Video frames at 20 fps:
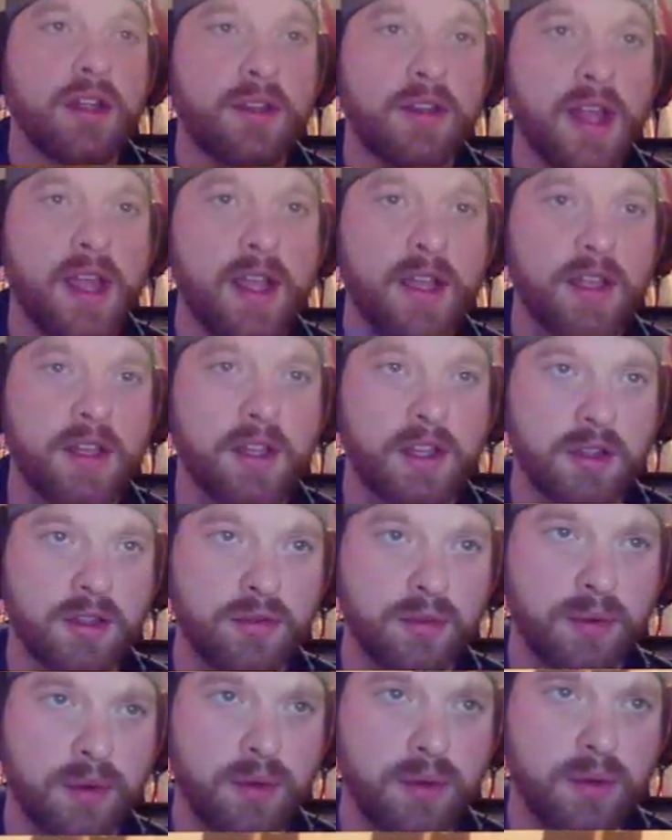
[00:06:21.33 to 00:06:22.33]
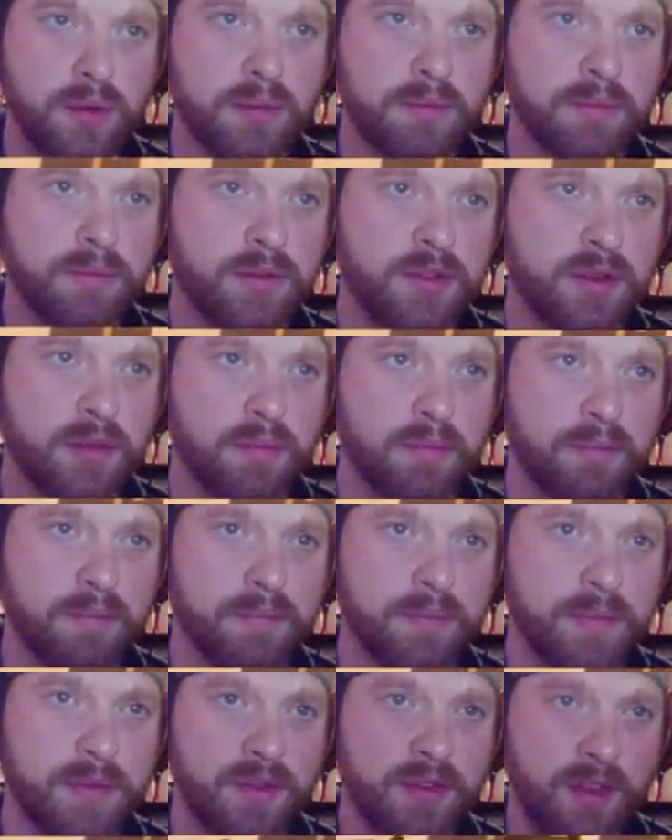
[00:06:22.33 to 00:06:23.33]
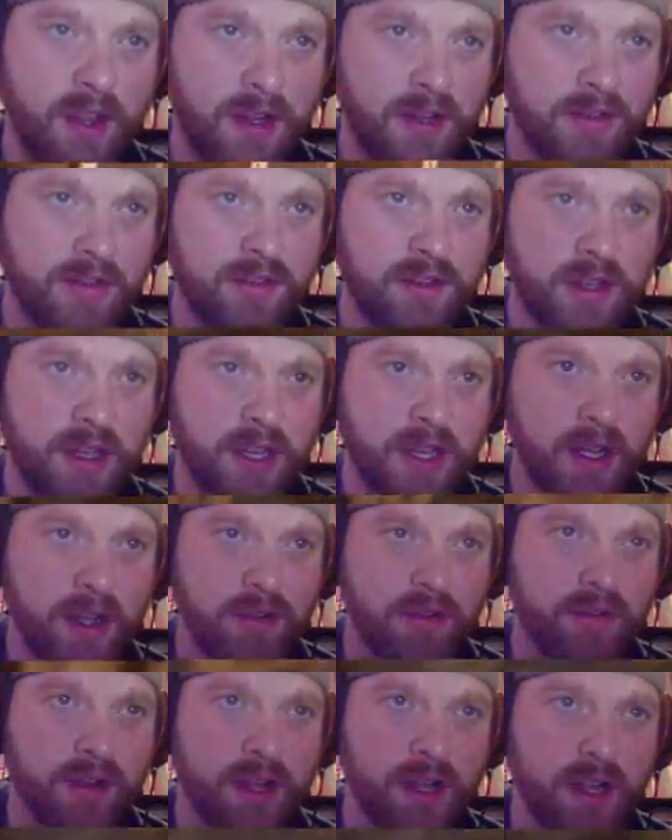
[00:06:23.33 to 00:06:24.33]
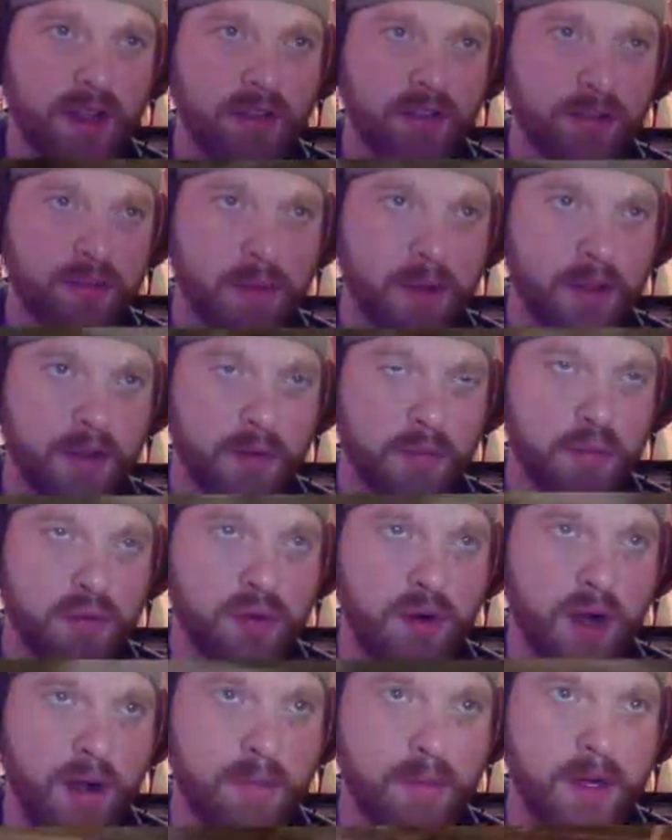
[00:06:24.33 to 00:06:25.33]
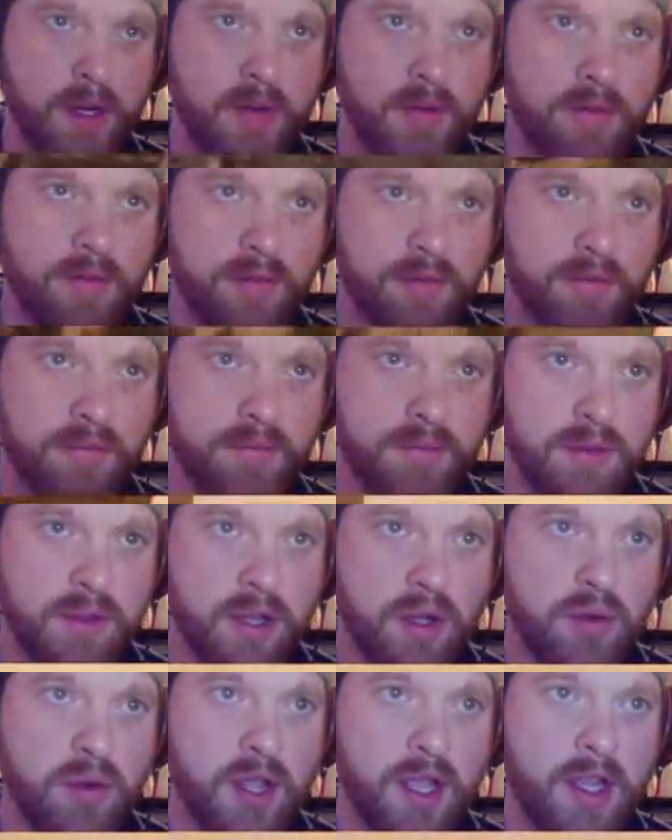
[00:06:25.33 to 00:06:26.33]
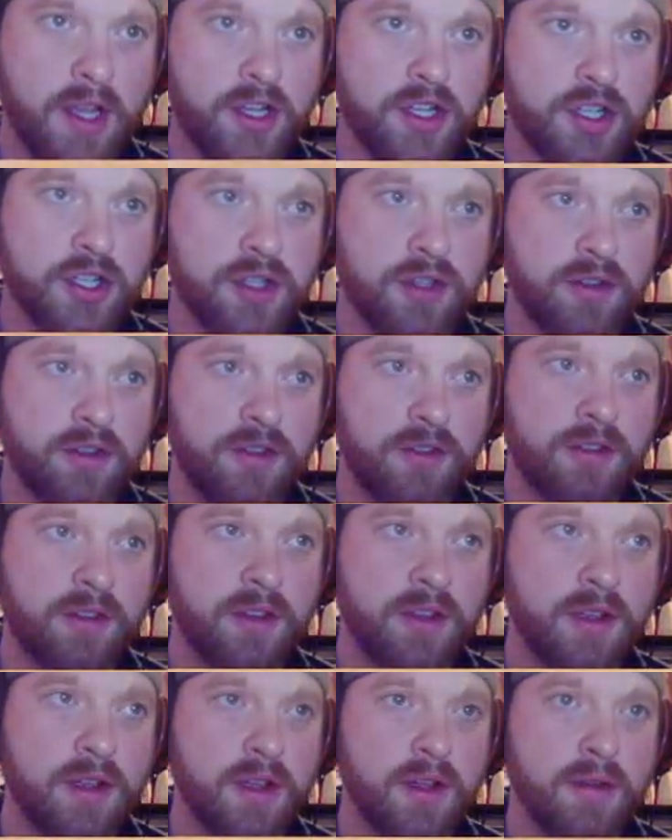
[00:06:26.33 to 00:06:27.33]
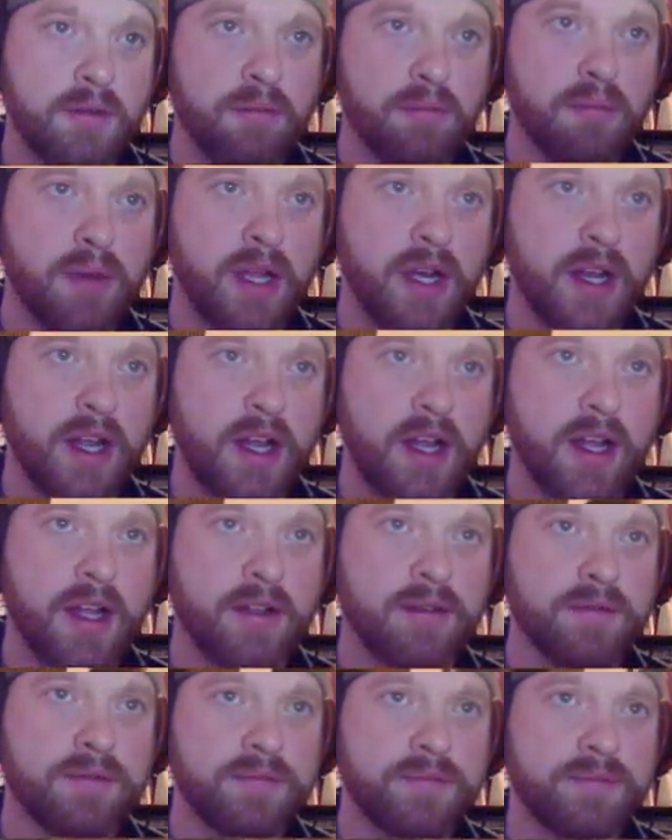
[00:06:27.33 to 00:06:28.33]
taking you through some sightseeing of some other prominent locations, but